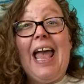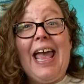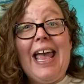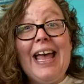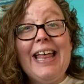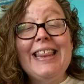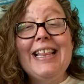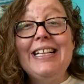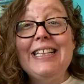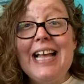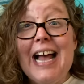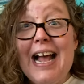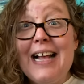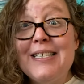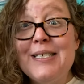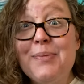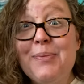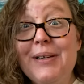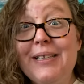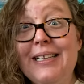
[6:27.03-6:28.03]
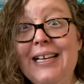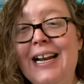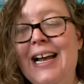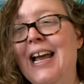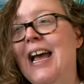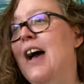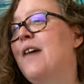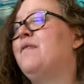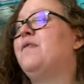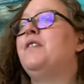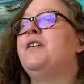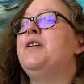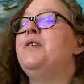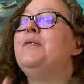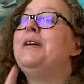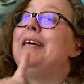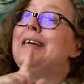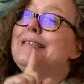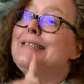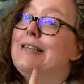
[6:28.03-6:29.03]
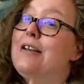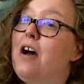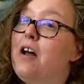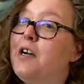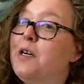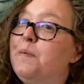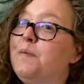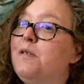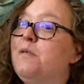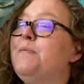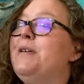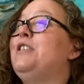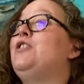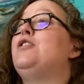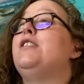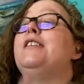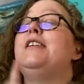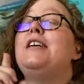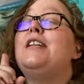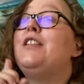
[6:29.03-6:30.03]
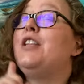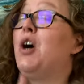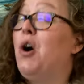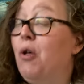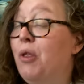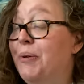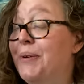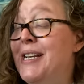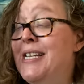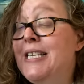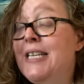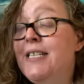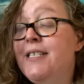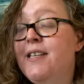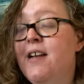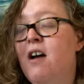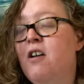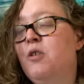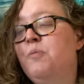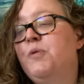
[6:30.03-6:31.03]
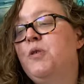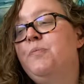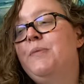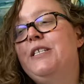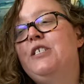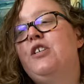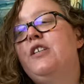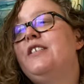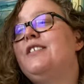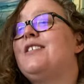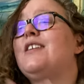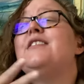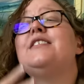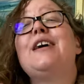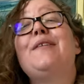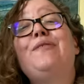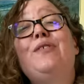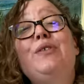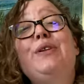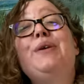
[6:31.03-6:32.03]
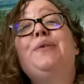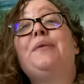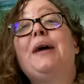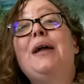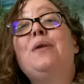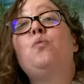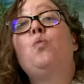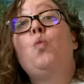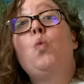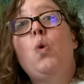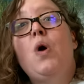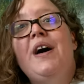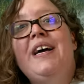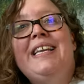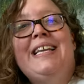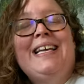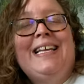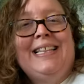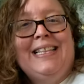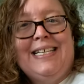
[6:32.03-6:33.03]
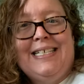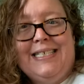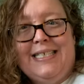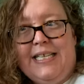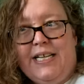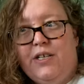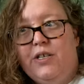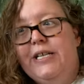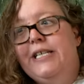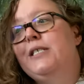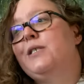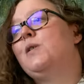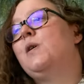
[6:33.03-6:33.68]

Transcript: And the last one that I have for you is an honorable mention. And the only reason it's an honorable mention is because I've only read one in this series.